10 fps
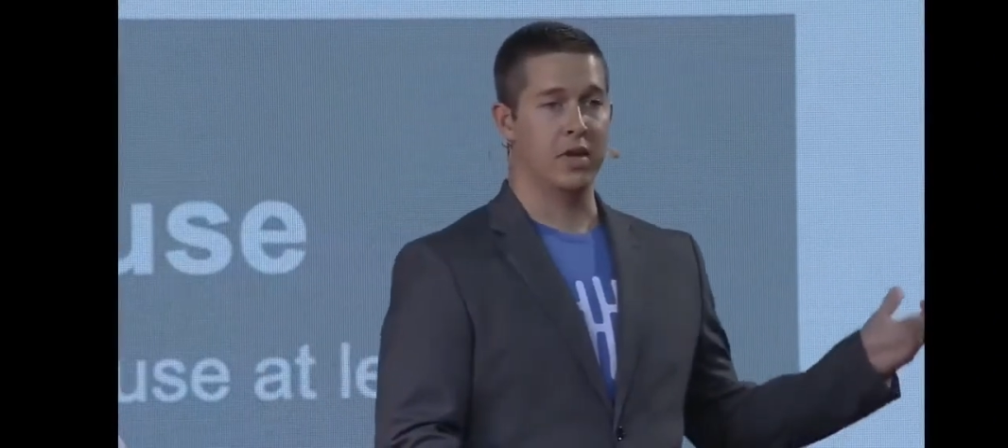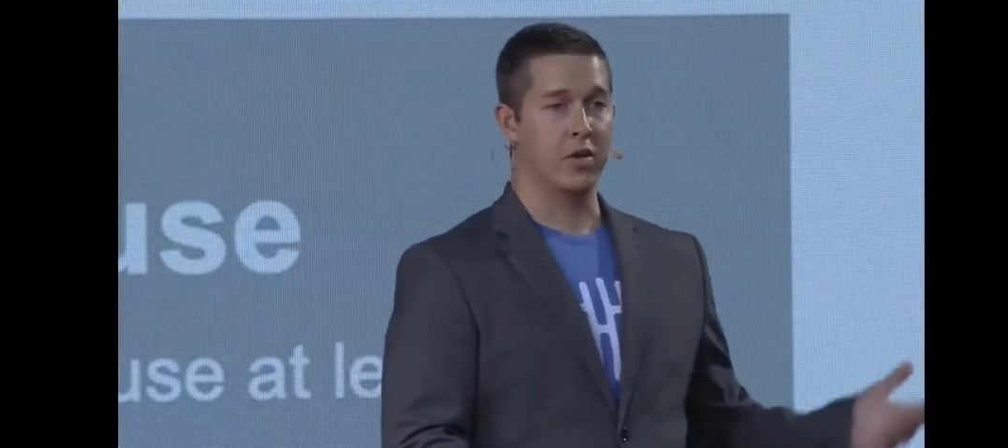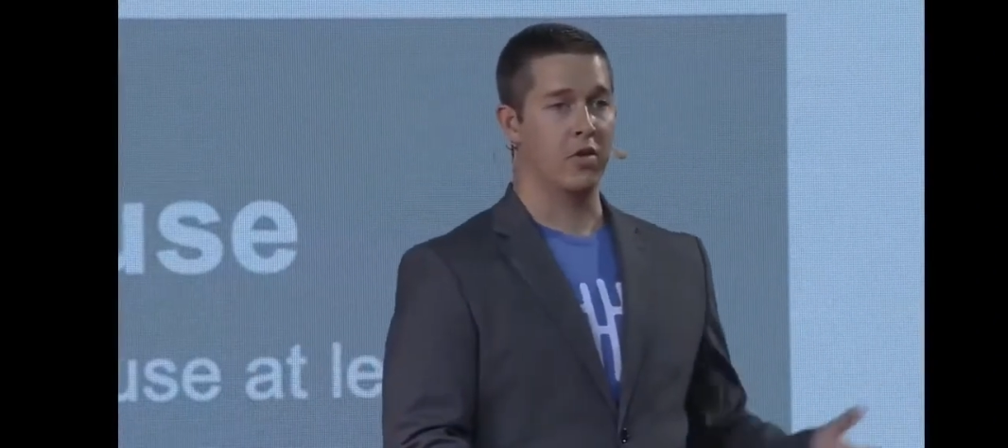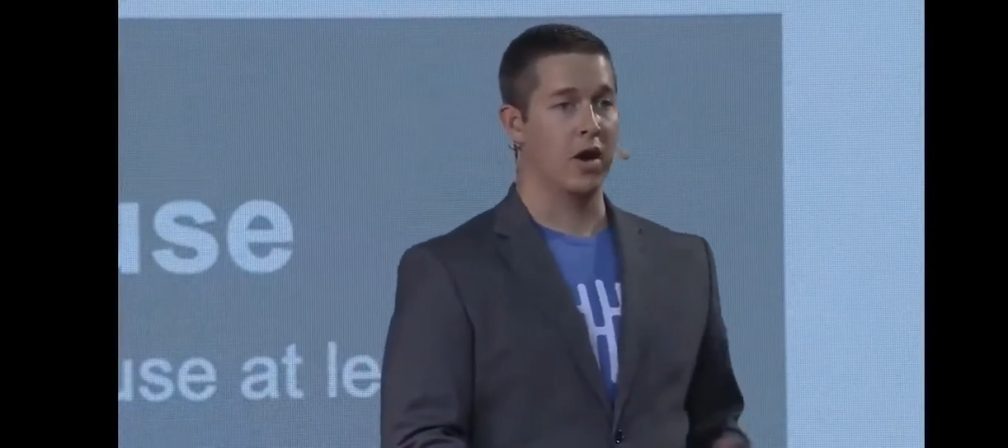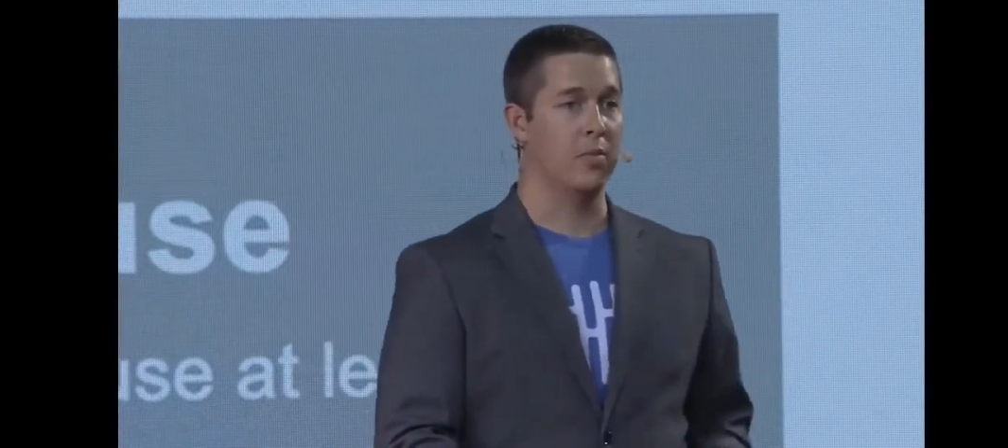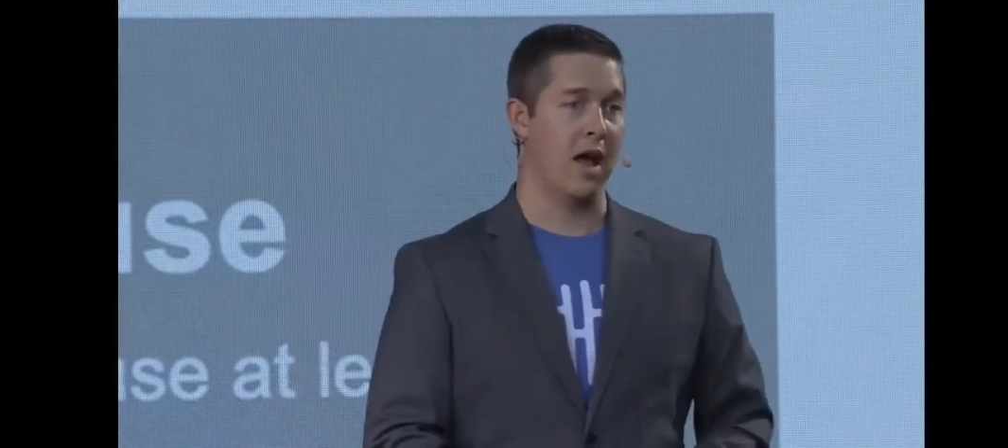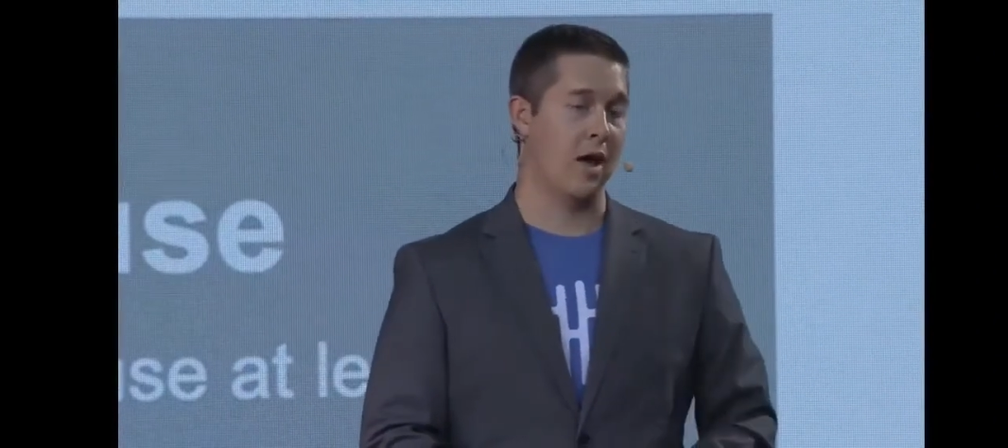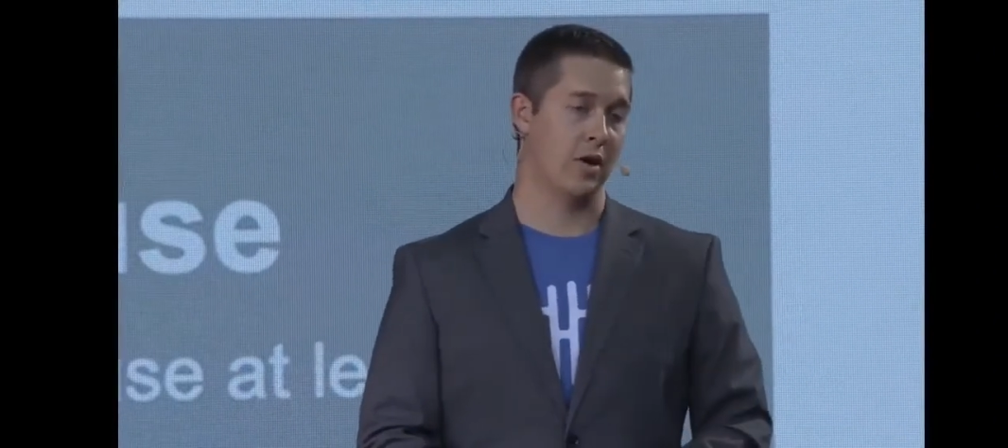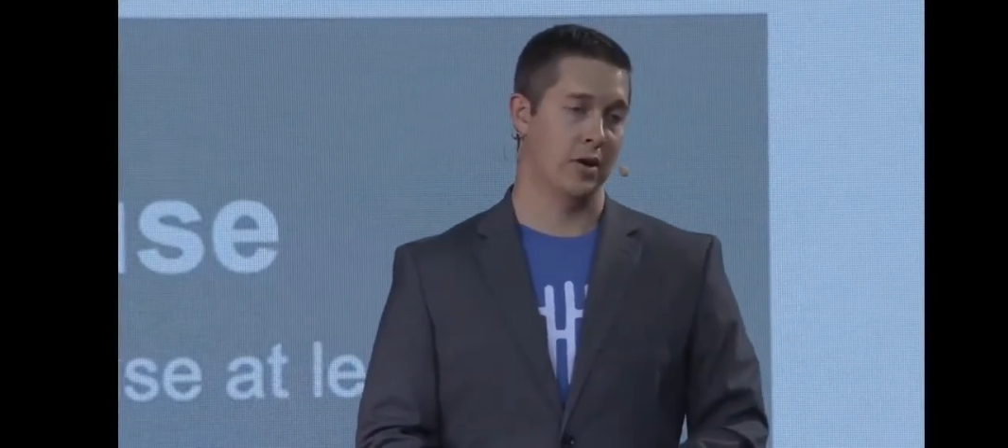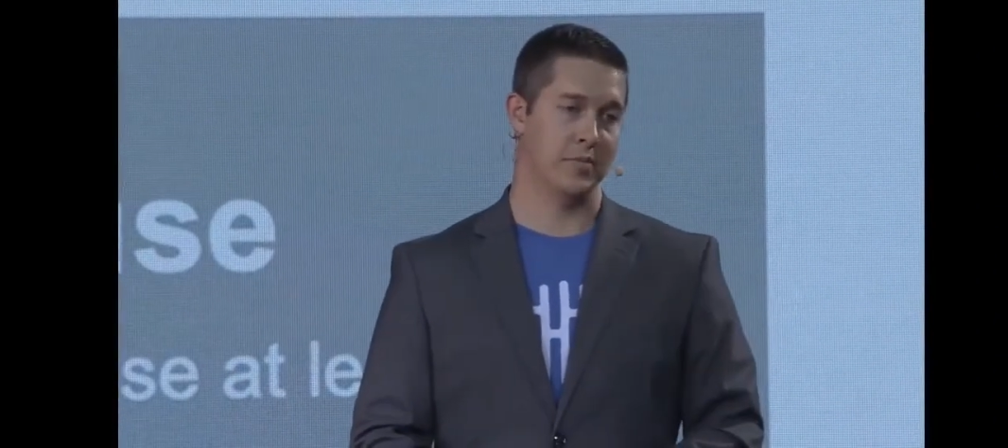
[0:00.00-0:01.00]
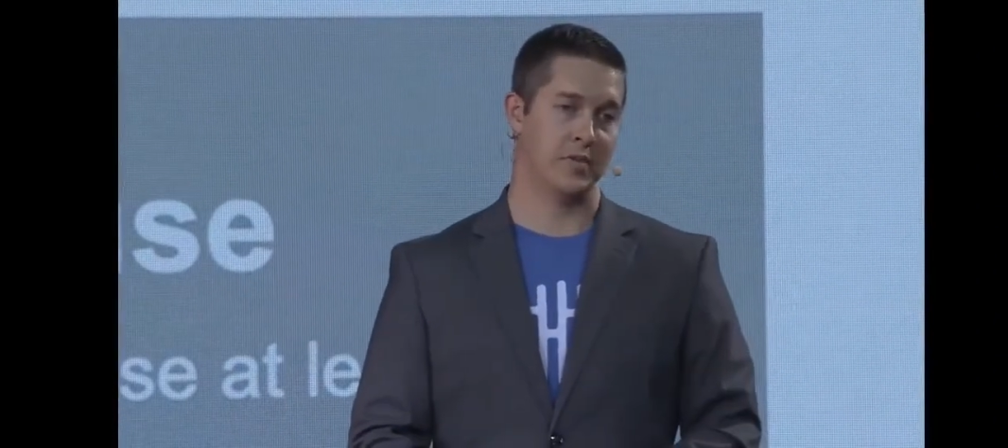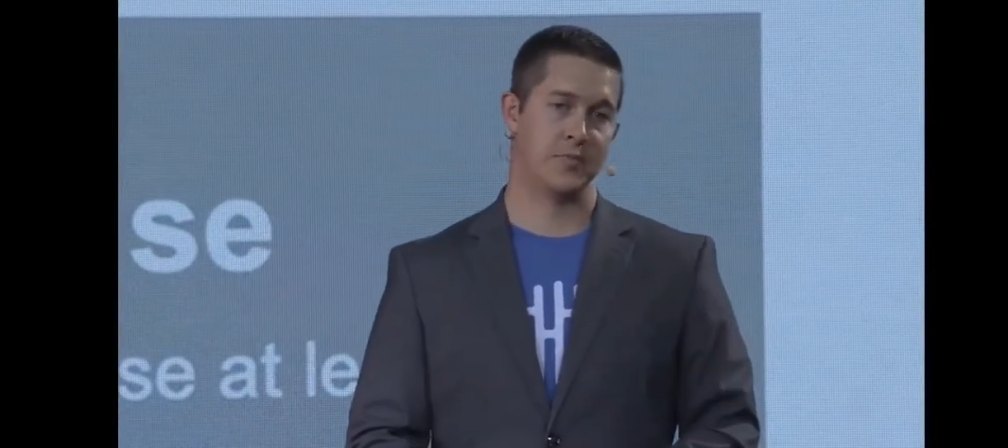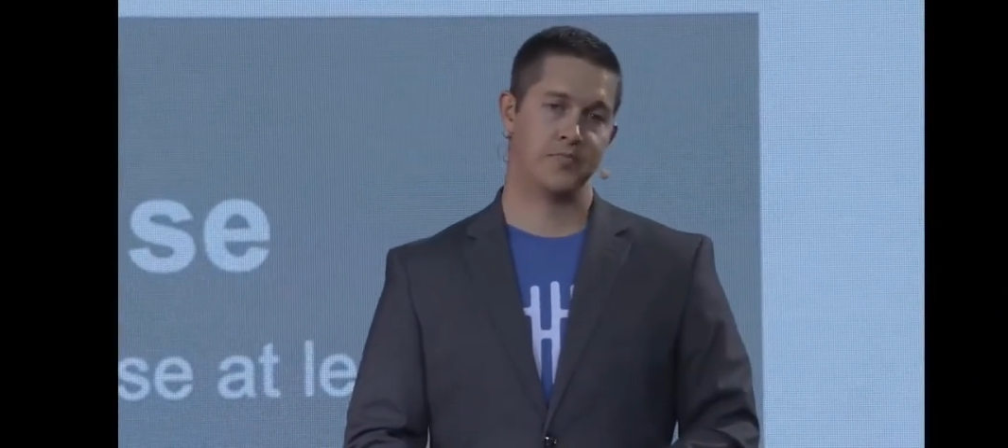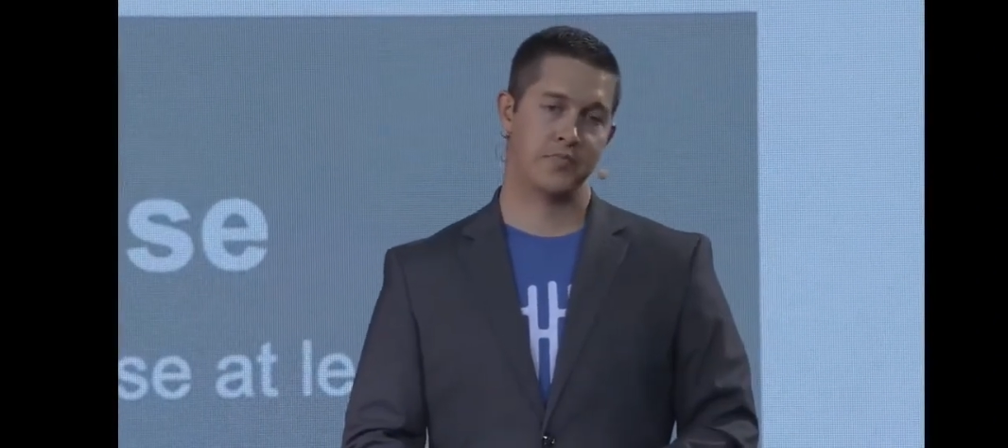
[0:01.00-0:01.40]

incredible outcomes.